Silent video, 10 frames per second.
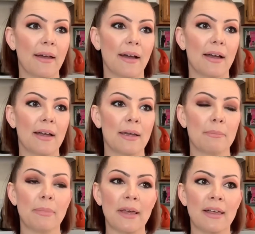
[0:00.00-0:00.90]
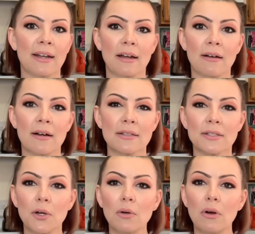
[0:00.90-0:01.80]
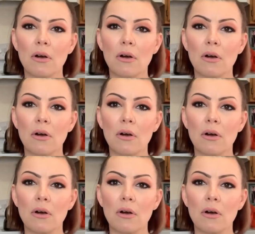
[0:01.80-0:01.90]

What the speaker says: I buy that at Costco.